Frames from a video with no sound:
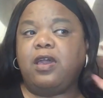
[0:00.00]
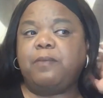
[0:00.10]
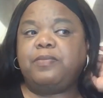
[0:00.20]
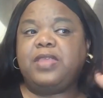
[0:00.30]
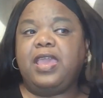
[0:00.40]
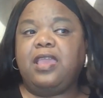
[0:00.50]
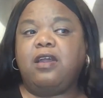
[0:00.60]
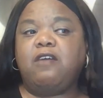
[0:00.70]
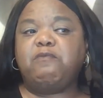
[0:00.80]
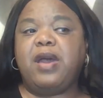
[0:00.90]
update
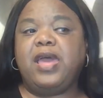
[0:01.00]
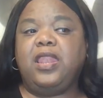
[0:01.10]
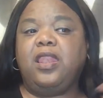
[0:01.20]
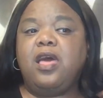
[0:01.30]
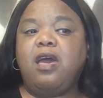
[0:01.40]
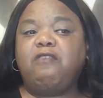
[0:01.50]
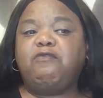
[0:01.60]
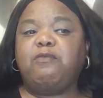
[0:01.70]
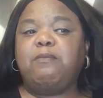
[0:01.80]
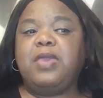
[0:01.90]
of my Love
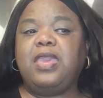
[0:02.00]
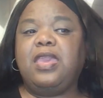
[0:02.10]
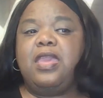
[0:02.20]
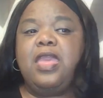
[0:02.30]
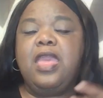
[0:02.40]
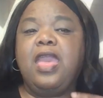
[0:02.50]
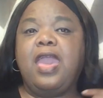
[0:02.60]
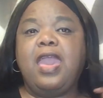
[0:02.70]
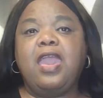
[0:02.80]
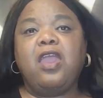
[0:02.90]
Me
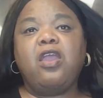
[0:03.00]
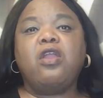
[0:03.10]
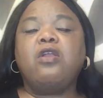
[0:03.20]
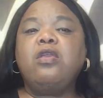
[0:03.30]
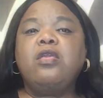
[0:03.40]
hair